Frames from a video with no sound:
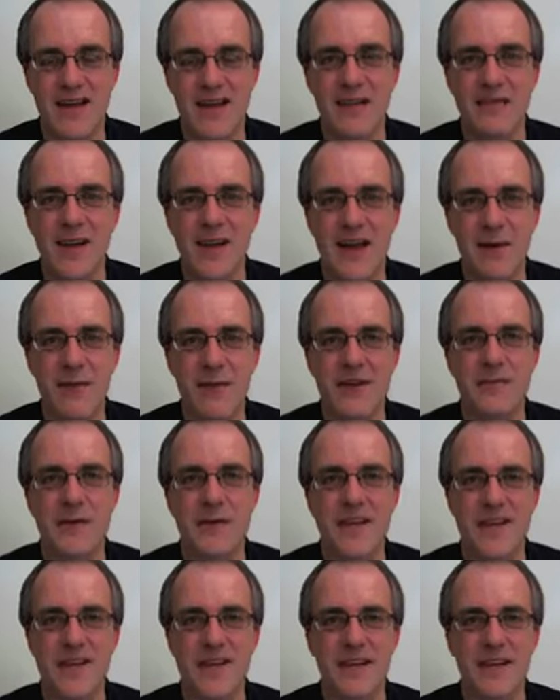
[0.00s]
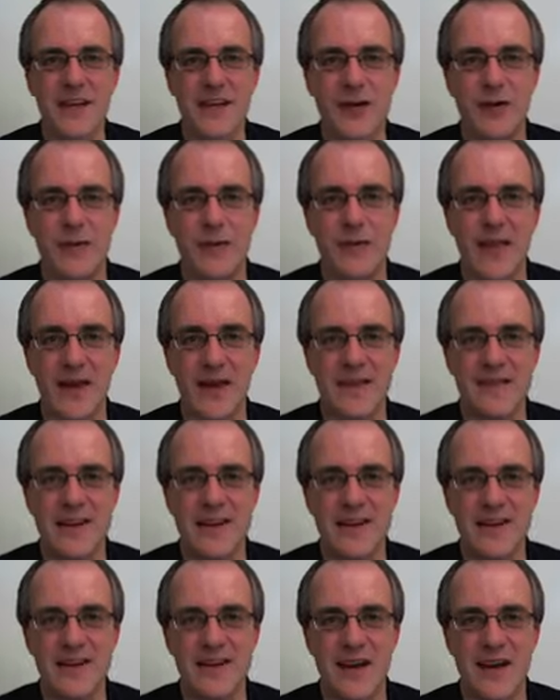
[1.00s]
of language particular
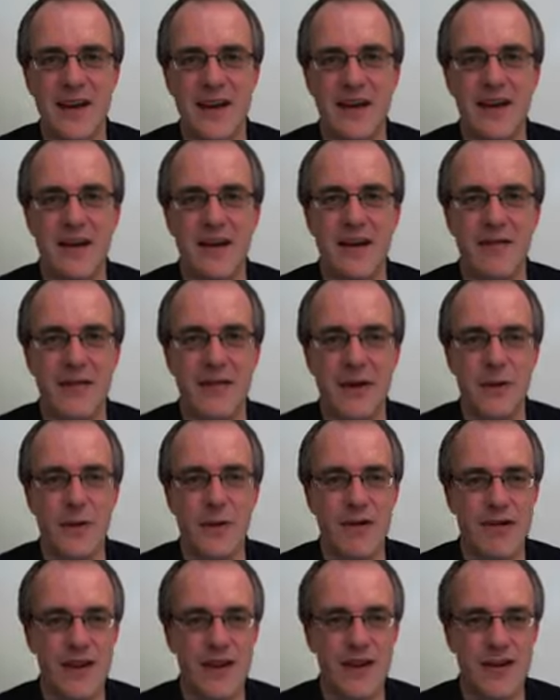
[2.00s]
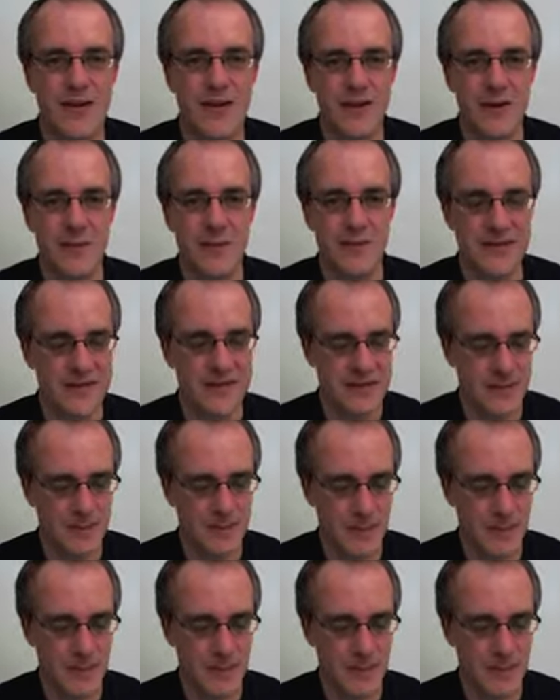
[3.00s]
normalization of the query terms.